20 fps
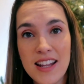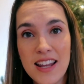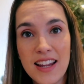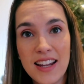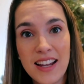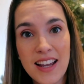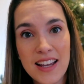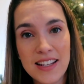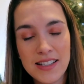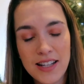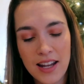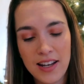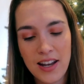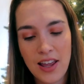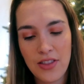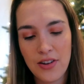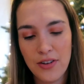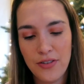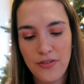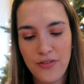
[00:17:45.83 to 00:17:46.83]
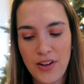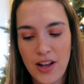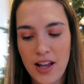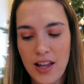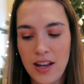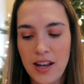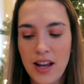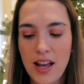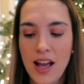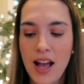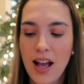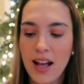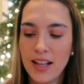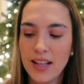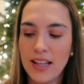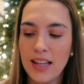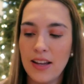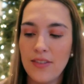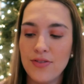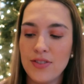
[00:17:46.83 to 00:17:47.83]
thing is another fun
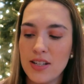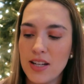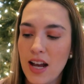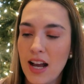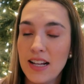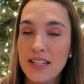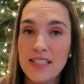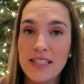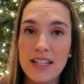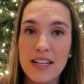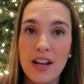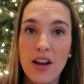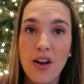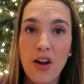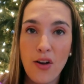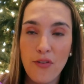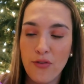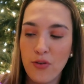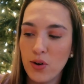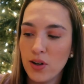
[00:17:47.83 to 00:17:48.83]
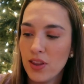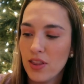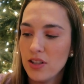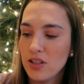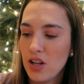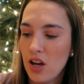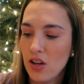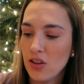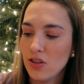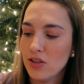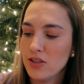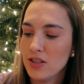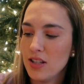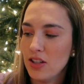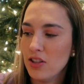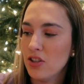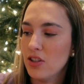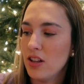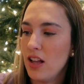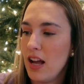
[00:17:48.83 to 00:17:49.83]
gift idea for the toddlers
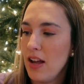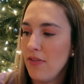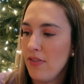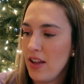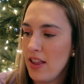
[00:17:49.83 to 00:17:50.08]
in your life,